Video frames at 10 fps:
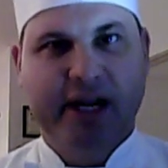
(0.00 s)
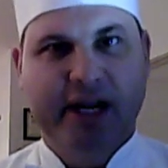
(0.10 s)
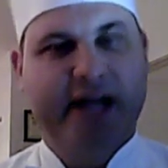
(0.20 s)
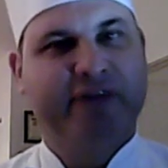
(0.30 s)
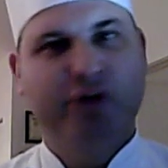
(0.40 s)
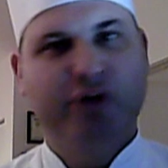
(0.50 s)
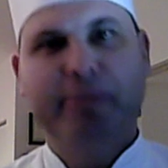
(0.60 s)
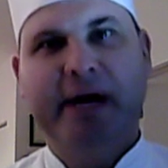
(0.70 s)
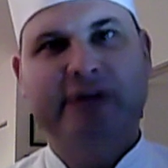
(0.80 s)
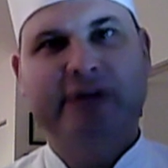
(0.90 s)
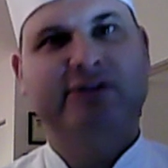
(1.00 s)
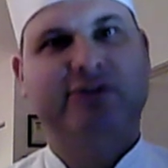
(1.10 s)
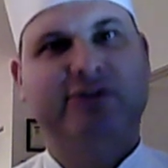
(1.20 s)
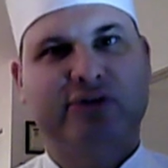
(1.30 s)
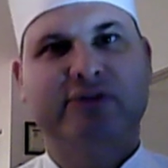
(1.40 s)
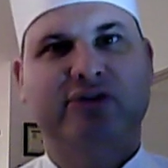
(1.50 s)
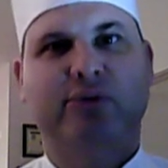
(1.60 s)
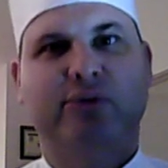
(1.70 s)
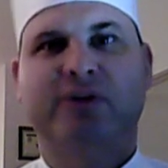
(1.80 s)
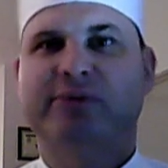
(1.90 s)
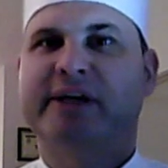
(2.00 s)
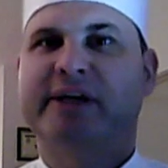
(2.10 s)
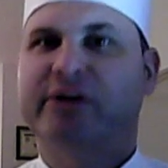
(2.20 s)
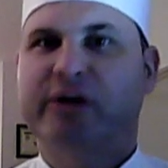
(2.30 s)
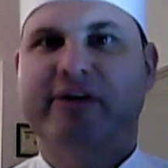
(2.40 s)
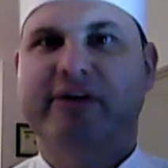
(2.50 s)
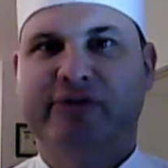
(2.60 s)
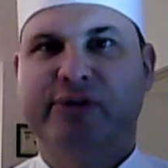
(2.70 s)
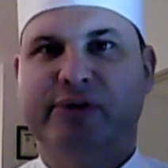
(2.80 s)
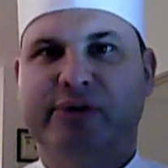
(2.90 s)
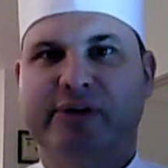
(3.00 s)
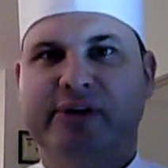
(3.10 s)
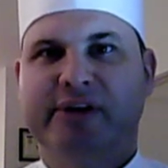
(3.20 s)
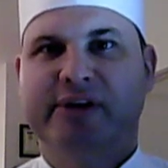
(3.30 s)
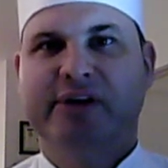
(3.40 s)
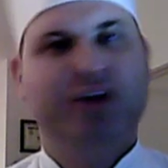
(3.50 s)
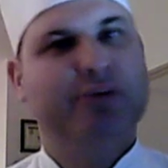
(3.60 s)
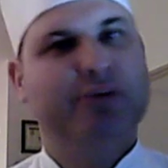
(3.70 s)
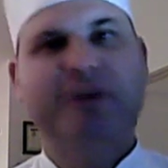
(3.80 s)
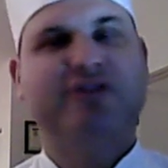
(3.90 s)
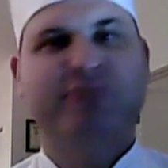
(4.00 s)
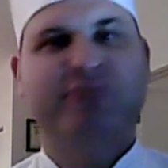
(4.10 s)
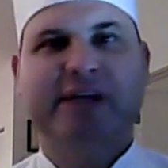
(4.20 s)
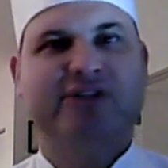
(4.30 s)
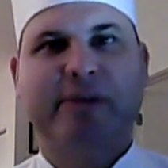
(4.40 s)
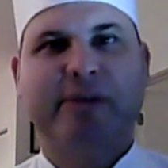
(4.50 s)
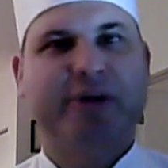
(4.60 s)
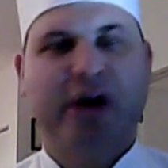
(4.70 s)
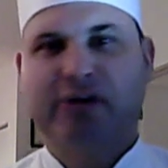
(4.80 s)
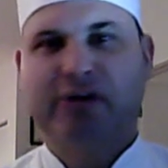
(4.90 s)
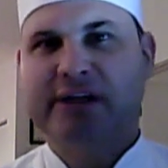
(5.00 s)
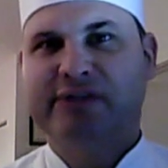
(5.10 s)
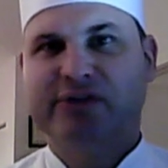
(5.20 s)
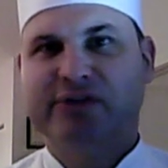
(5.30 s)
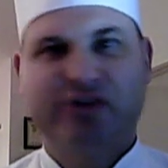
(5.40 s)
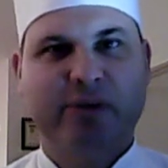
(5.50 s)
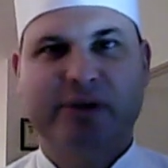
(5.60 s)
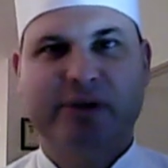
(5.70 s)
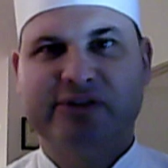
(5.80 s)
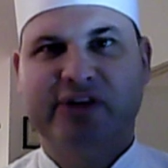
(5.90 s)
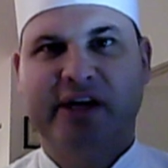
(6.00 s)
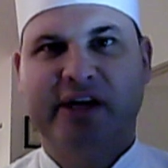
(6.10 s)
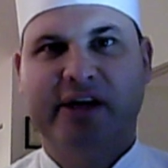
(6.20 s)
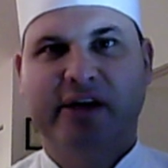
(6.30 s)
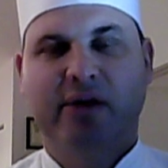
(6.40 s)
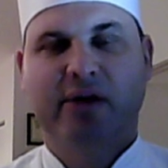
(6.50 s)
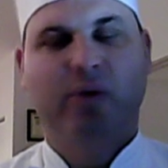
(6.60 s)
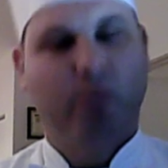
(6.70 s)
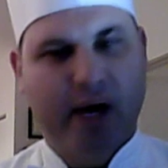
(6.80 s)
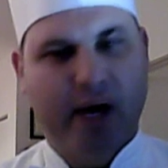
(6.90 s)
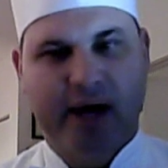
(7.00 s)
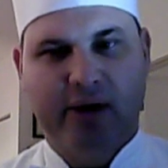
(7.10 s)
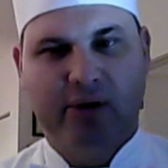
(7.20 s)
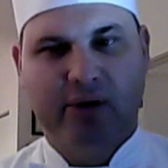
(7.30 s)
And if your passion is driven towards making great food, you must have made something already for someone to say, wow,